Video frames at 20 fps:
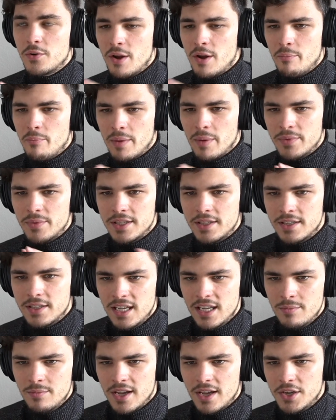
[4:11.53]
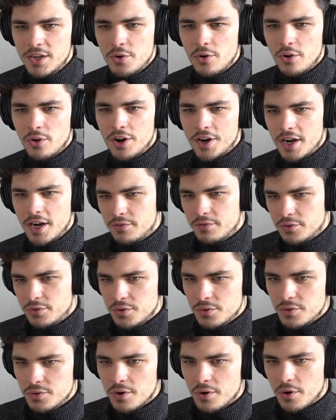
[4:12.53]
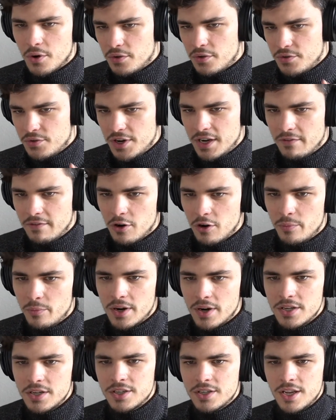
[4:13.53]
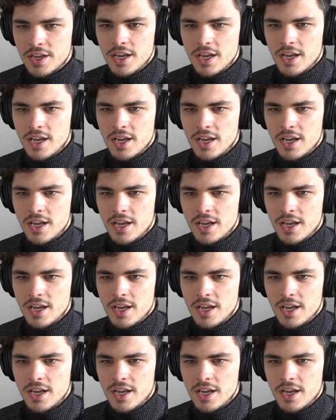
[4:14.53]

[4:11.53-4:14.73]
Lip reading: ramp up the team and you already have 2 or 3 developers,